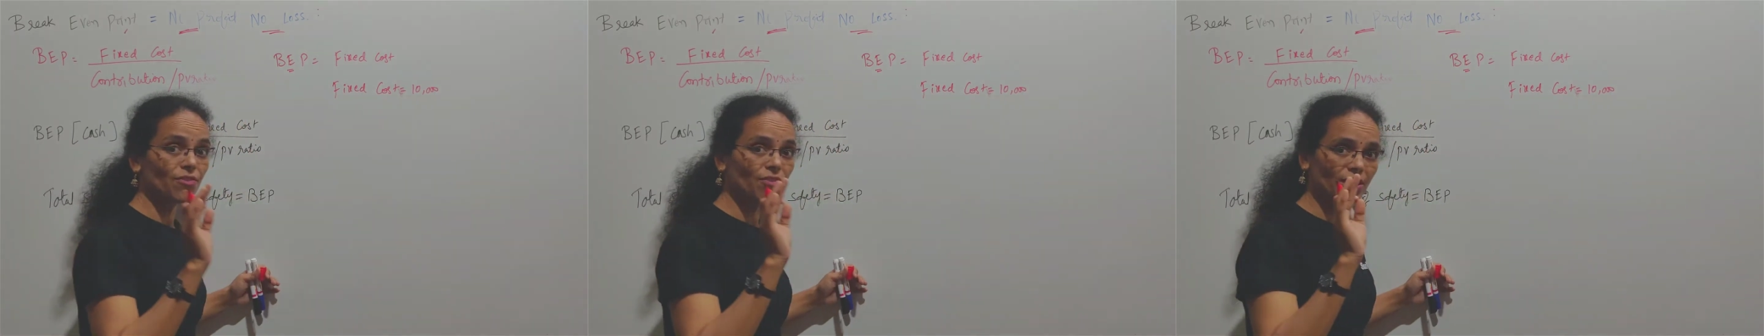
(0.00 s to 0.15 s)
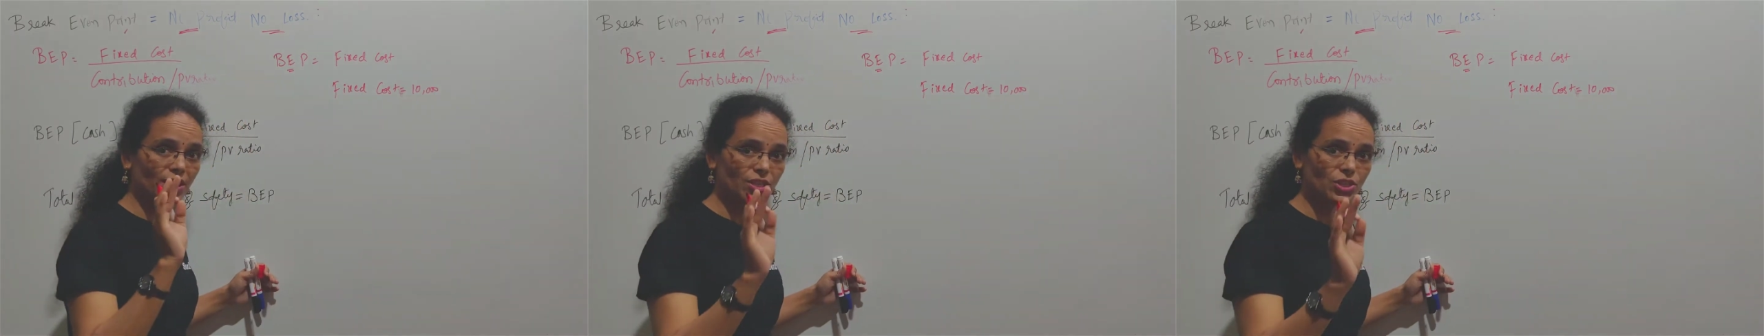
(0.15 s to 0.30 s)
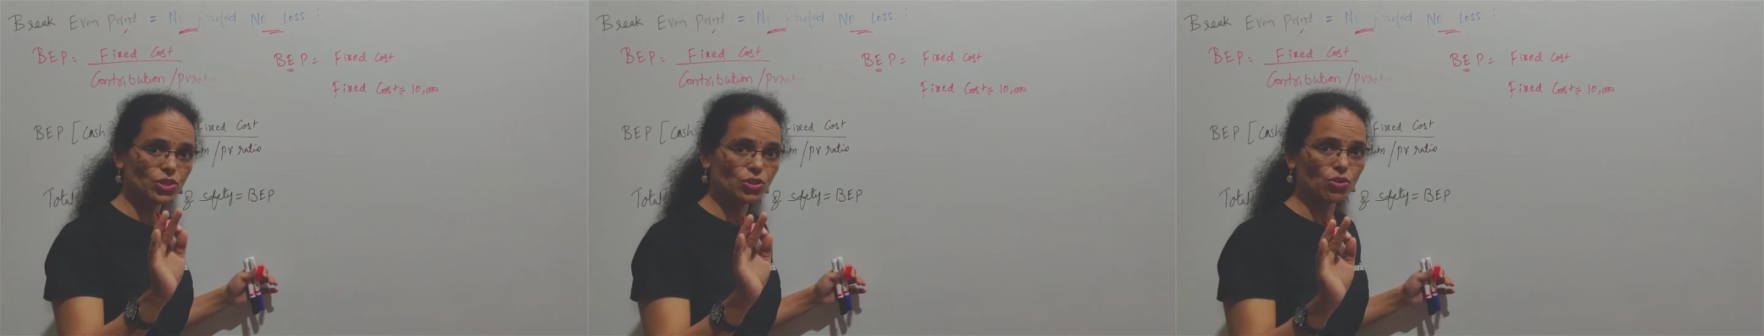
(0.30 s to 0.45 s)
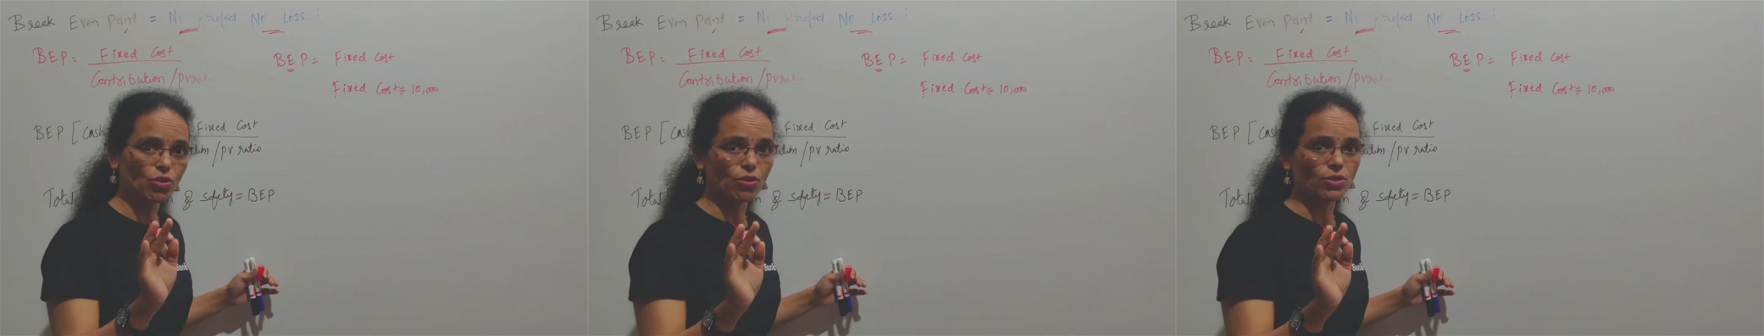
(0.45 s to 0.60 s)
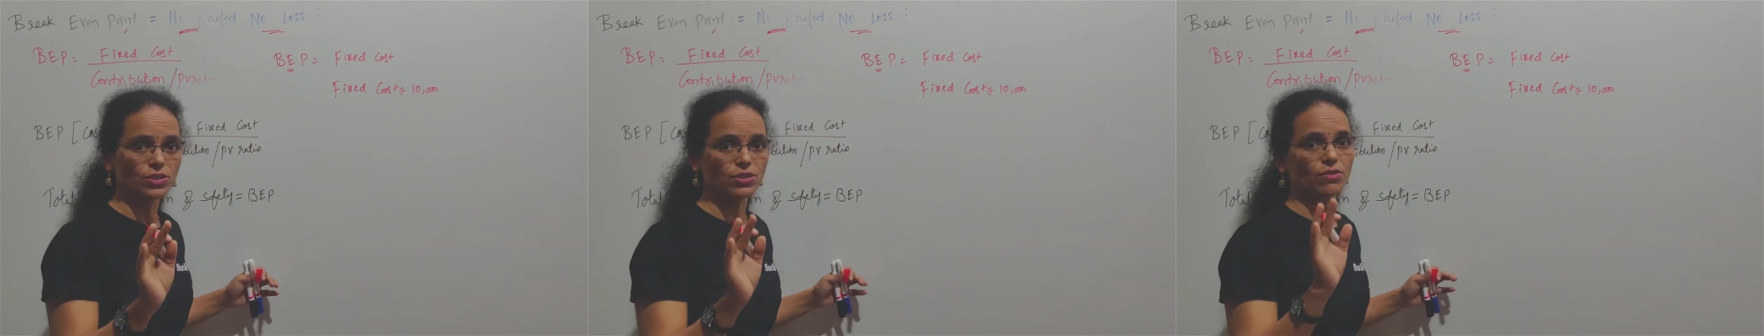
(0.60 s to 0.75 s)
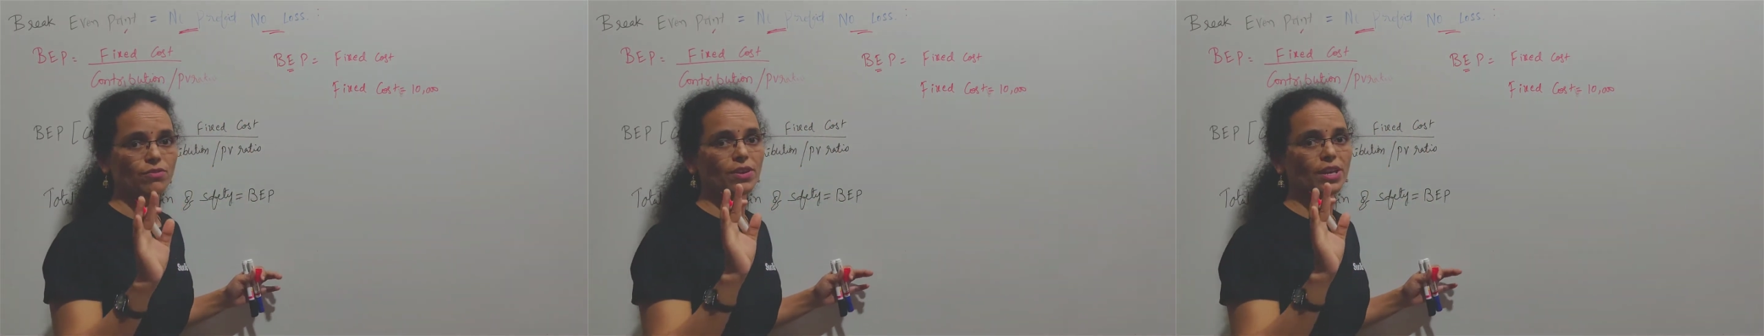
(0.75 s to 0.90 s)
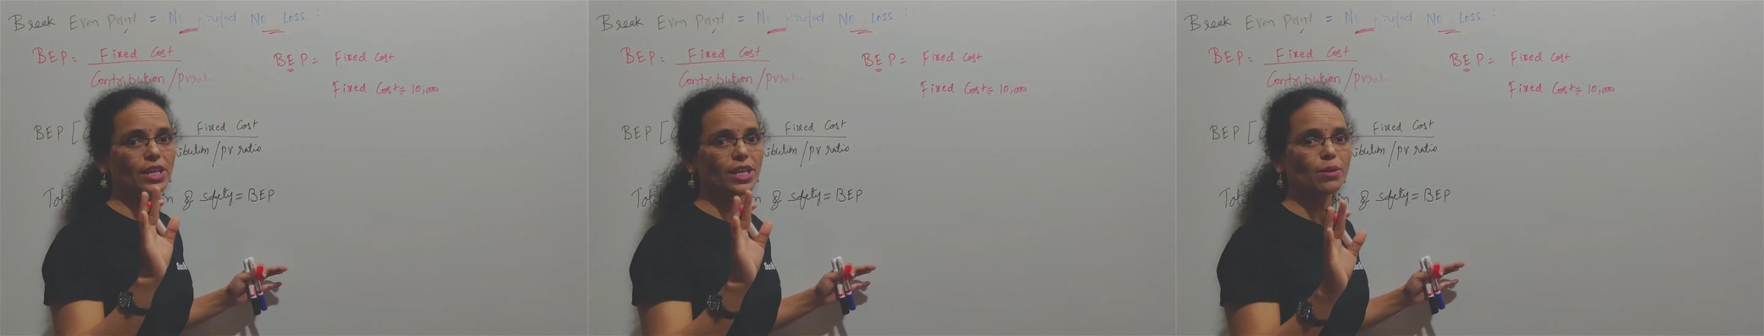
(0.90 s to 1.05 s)
fixed cost.
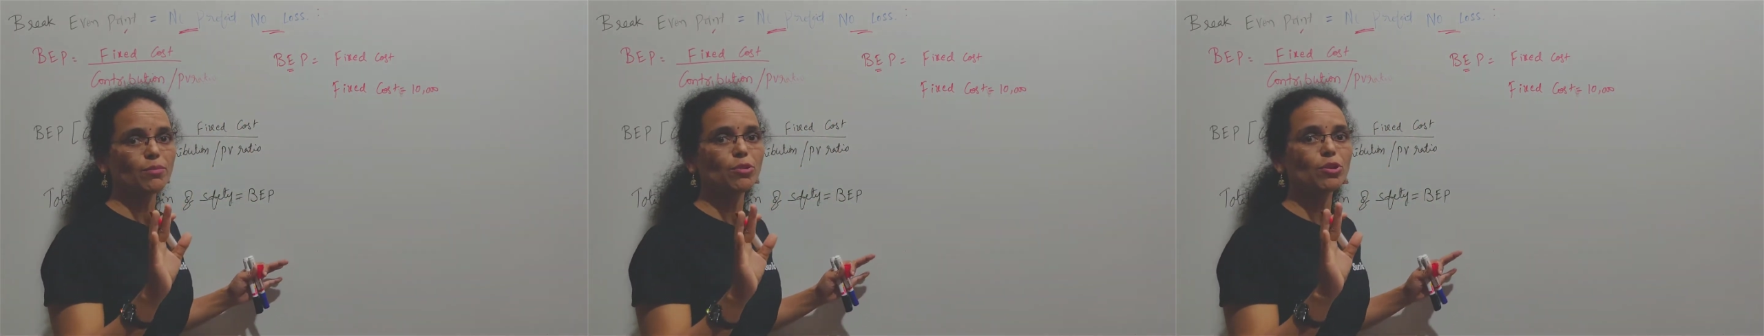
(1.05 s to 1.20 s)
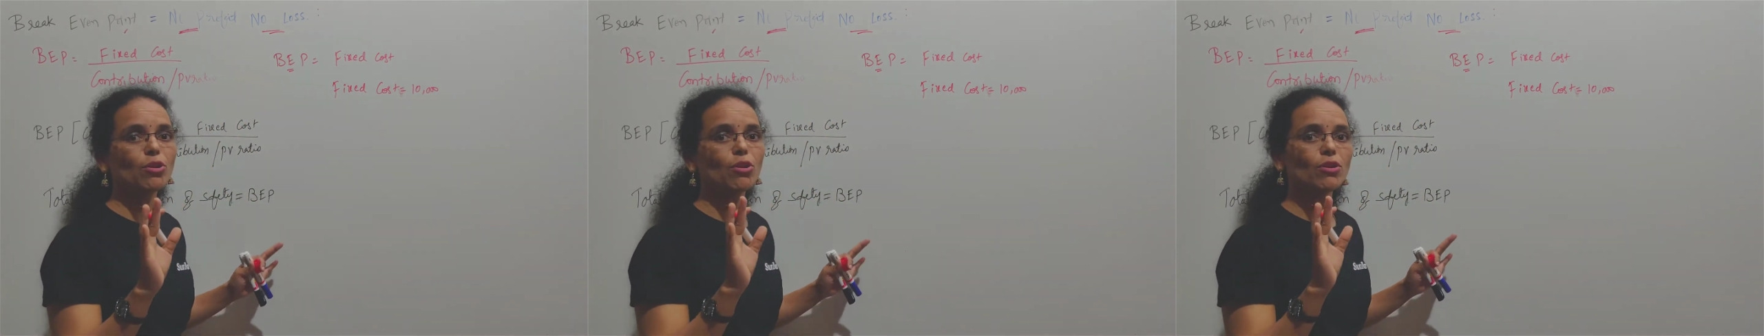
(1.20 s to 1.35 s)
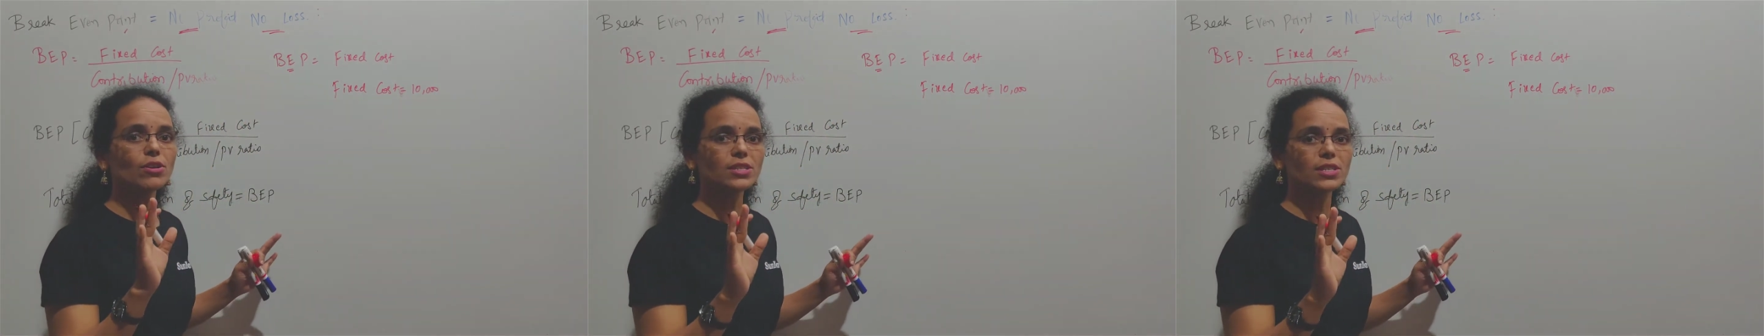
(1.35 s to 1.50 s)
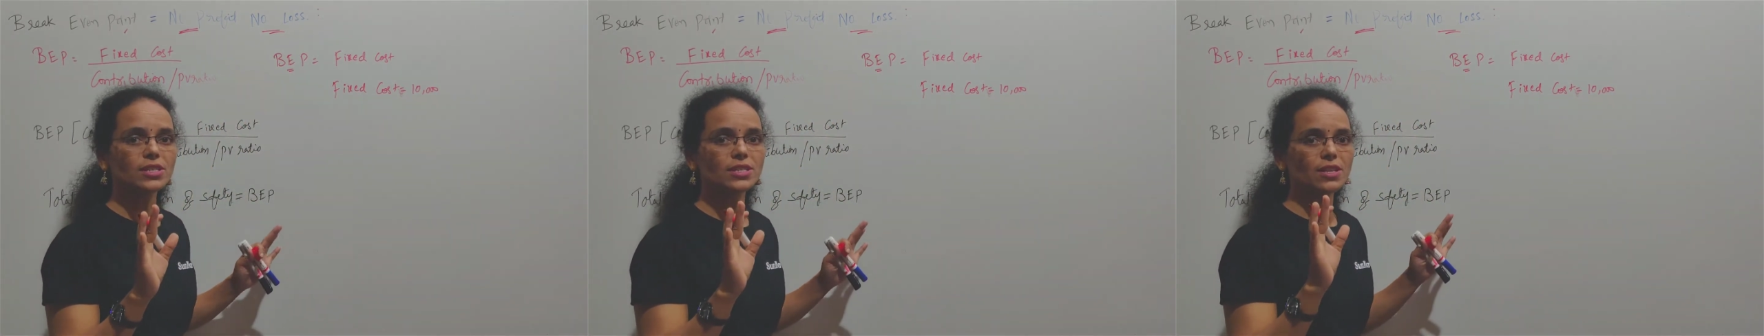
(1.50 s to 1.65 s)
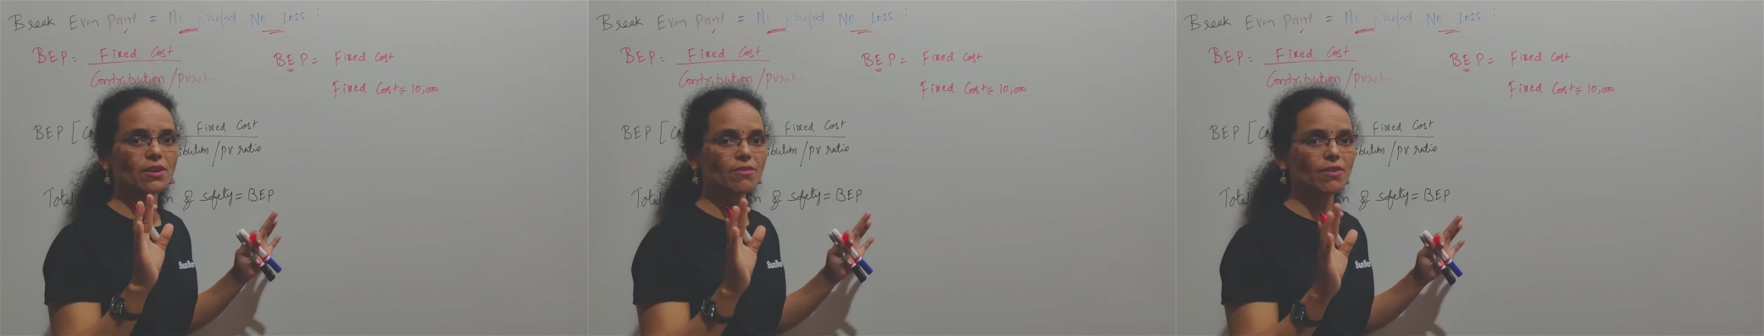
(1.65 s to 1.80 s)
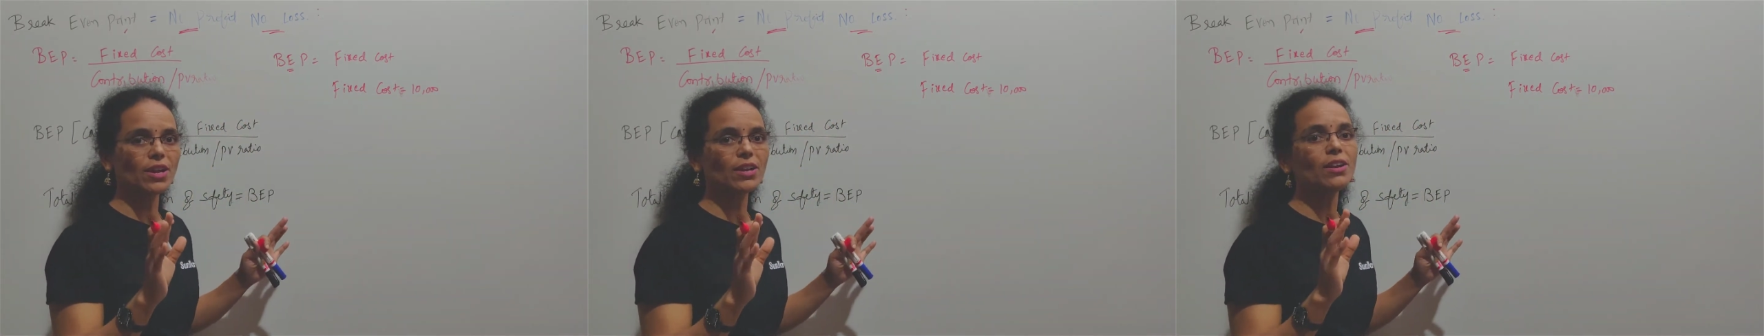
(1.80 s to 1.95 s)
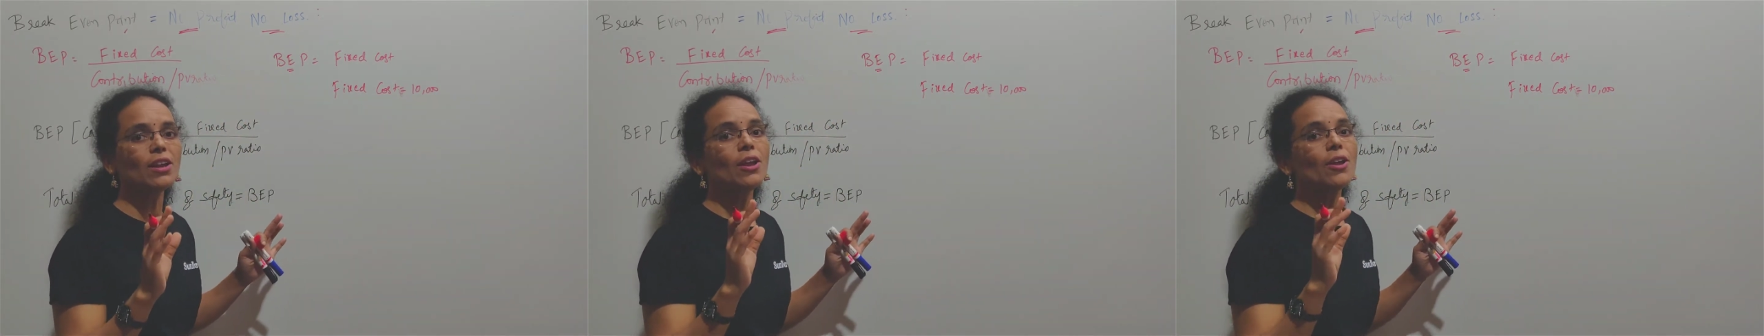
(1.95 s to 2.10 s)
Variable cost is the
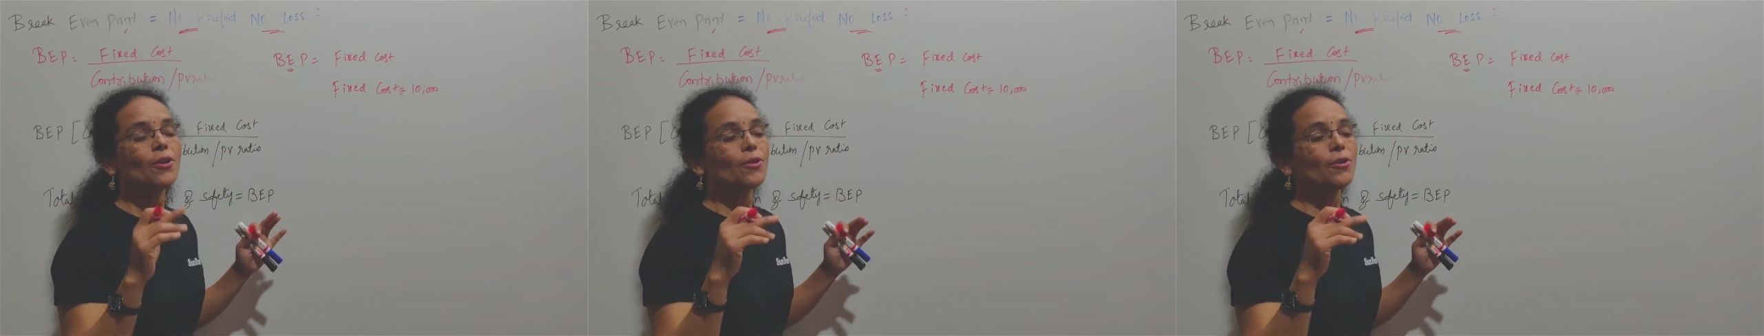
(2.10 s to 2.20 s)
one